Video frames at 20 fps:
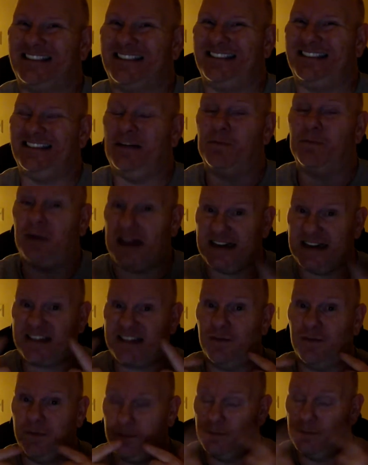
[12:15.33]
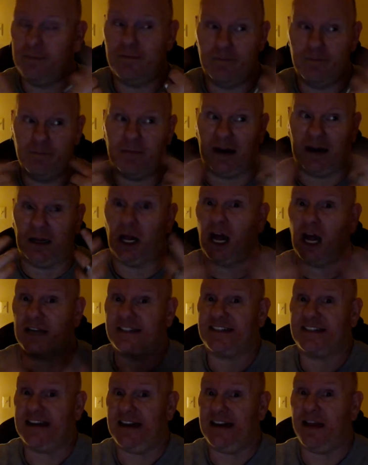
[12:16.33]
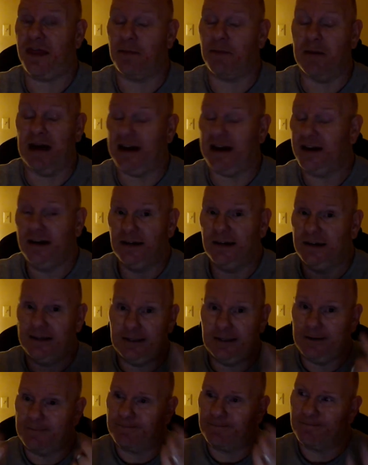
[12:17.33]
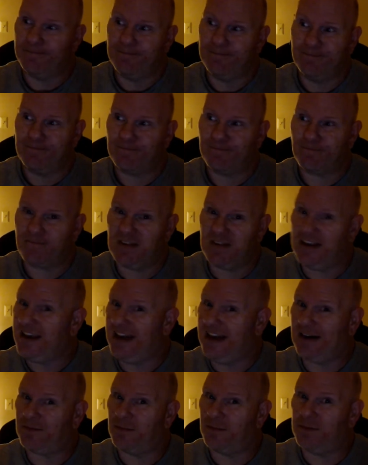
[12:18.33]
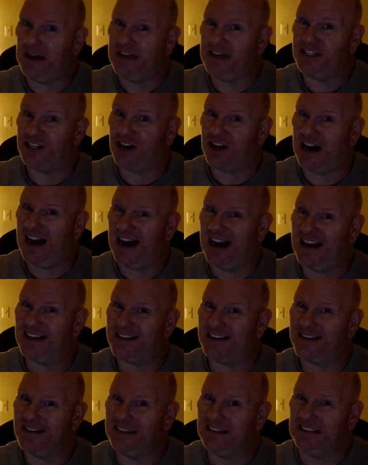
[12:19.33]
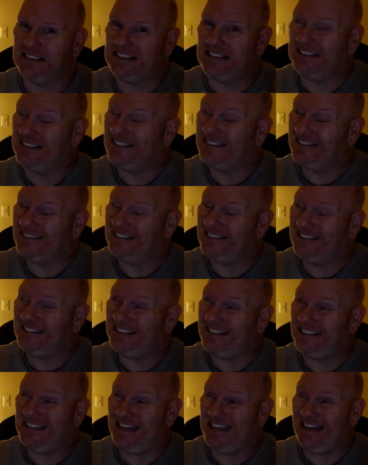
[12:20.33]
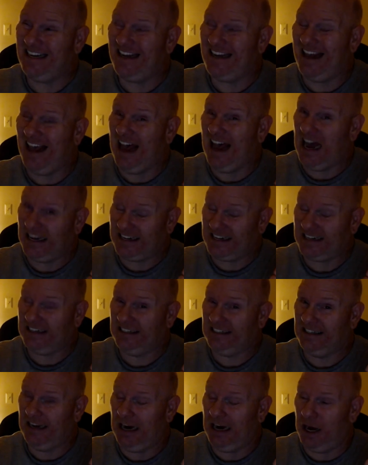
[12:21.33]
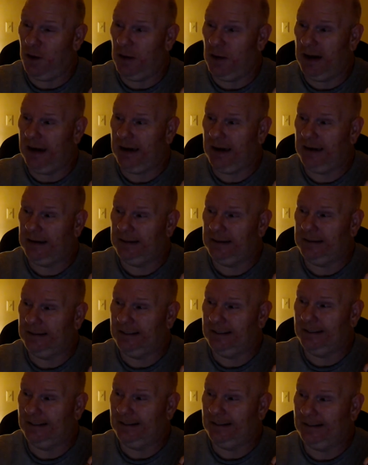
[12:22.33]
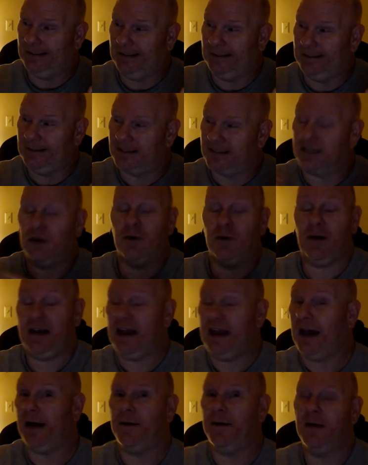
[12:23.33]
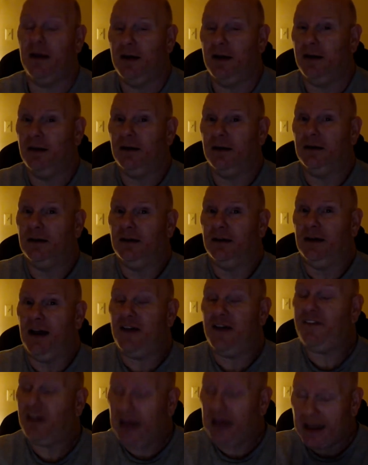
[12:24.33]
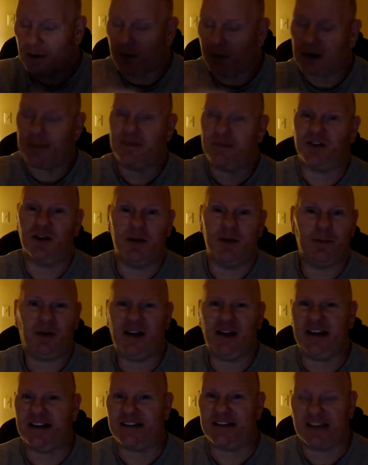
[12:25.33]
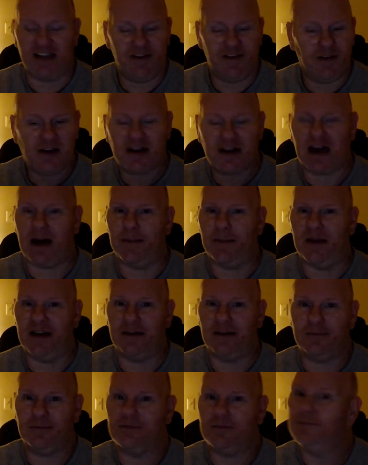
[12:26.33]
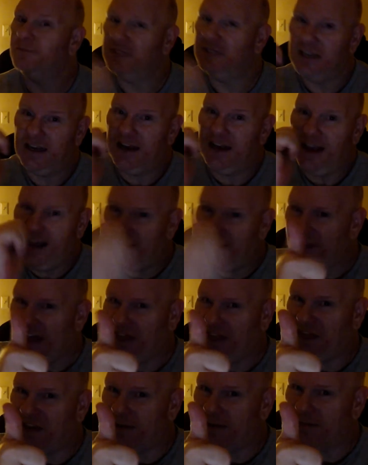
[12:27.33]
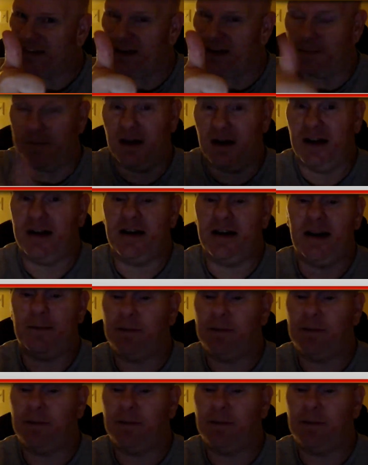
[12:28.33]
in place of my lost teeth, but can't replace your eyes yet. Anyway, so yeah, if you like what I'm doing, please leave a comment, hit that thumbs up button, and